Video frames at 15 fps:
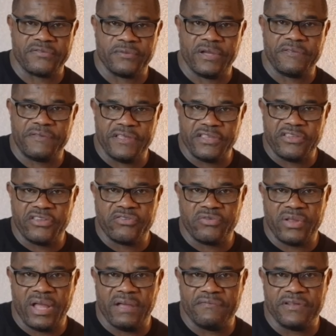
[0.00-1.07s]
So I think you
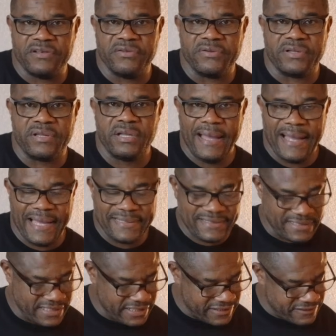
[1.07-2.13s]
should have a look
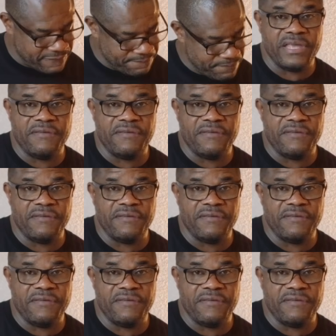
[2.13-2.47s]
at it.